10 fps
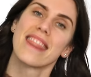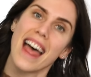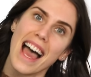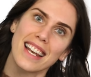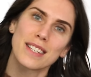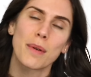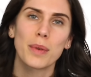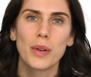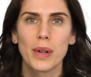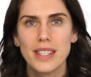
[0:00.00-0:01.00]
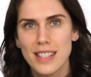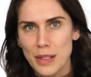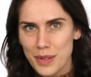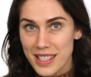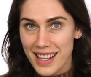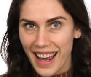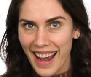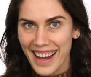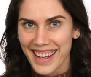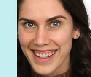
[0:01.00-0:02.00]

and that is what we're going to do today.